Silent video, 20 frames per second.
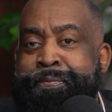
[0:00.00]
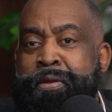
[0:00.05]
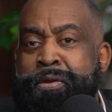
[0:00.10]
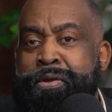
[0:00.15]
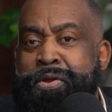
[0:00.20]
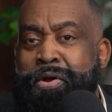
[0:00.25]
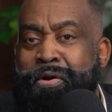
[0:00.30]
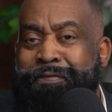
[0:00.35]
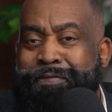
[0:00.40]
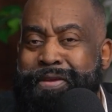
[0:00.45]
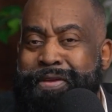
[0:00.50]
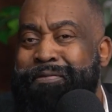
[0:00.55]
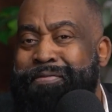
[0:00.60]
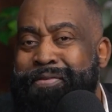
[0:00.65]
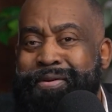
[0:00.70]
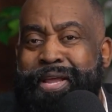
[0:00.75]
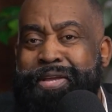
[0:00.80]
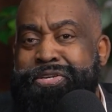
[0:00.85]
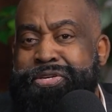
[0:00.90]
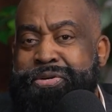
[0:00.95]
if you have a
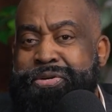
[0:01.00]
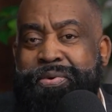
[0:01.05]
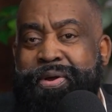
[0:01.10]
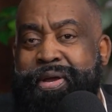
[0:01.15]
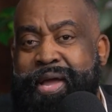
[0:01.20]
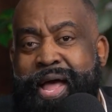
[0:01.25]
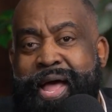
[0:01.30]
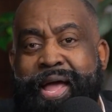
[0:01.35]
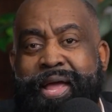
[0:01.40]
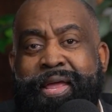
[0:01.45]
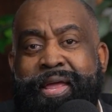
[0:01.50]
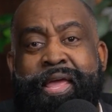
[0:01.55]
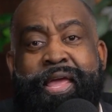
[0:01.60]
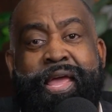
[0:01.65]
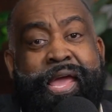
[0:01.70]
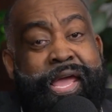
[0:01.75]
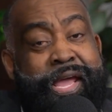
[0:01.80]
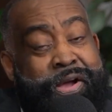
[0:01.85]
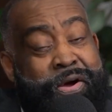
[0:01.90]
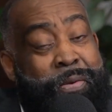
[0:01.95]
relationship with God,
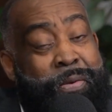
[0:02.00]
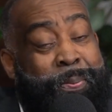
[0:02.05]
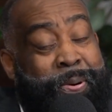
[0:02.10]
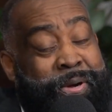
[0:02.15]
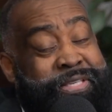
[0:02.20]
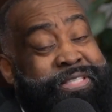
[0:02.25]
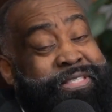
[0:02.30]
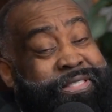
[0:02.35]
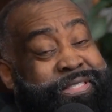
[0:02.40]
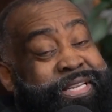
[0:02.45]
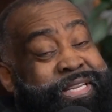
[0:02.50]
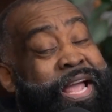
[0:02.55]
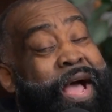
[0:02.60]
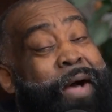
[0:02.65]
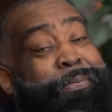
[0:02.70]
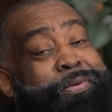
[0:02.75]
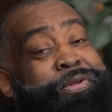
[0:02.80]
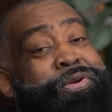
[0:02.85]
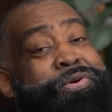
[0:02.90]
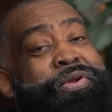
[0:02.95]
He gonna put the
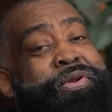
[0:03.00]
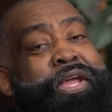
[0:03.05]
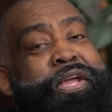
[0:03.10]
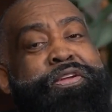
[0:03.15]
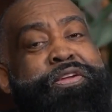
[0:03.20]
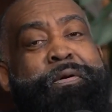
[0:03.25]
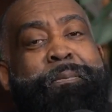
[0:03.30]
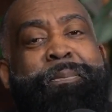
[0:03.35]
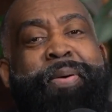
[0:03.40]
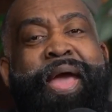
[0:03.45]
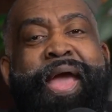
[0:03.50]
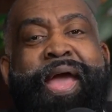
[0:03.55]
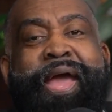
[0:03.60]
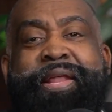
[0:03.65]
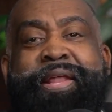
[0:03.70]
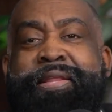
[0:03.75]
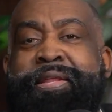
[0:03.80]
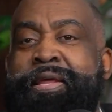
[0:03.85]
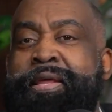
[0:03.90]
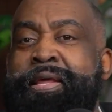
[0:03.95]
opportunity in your
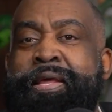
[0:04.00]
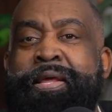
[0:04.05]
path.